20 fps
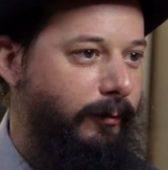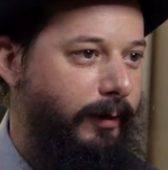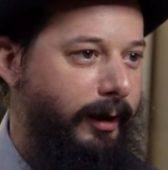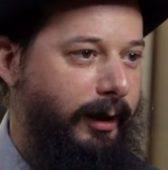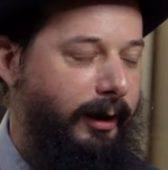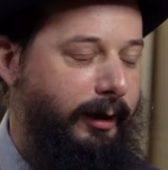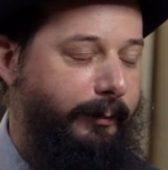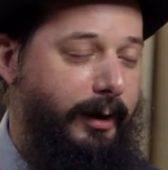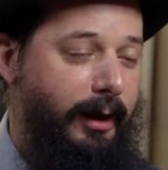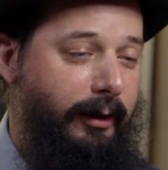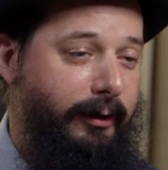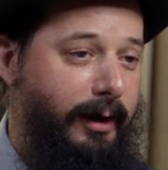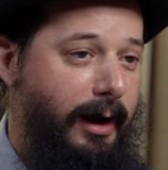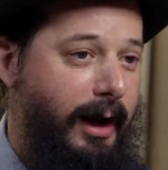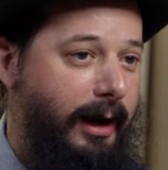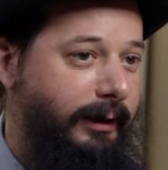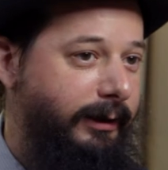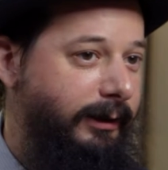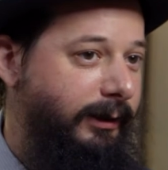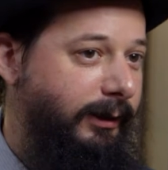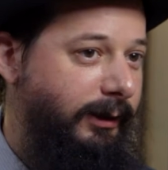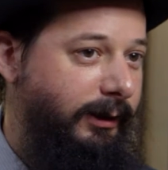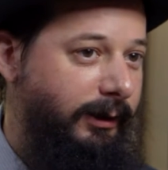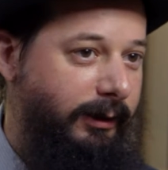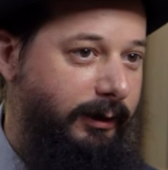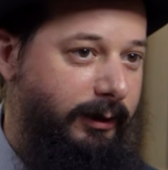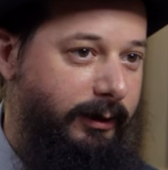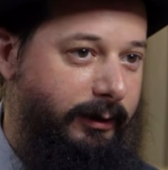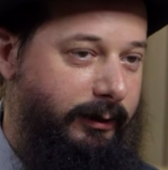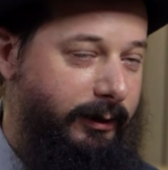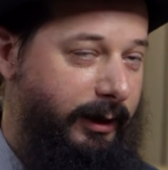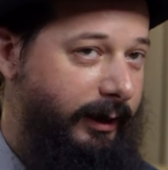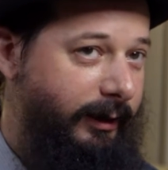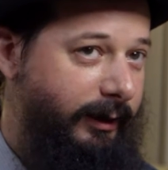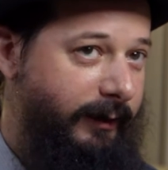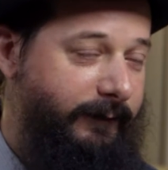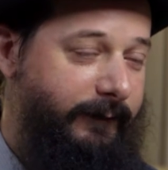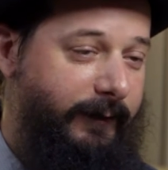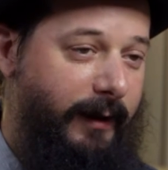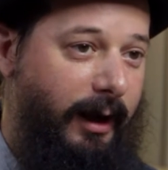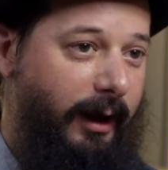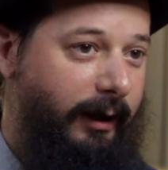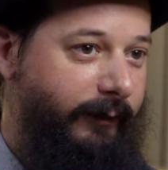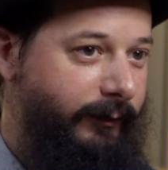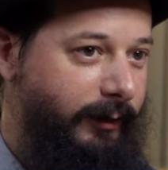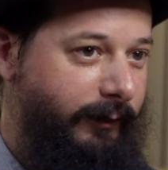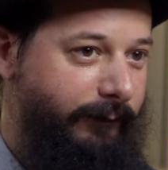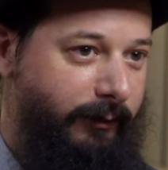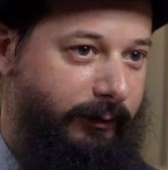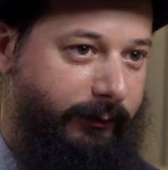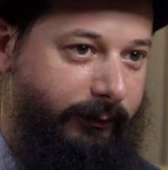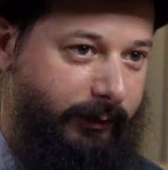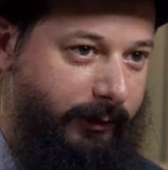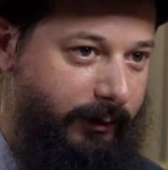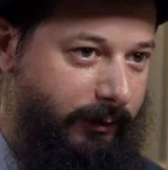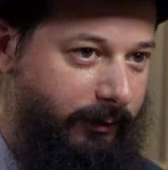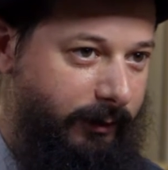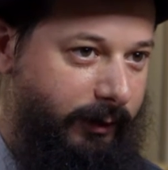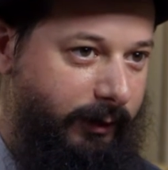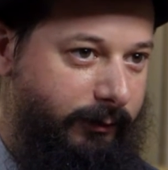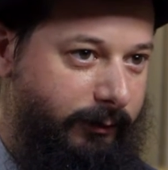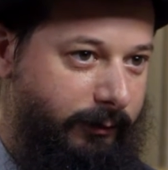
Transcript: ran about 95 different security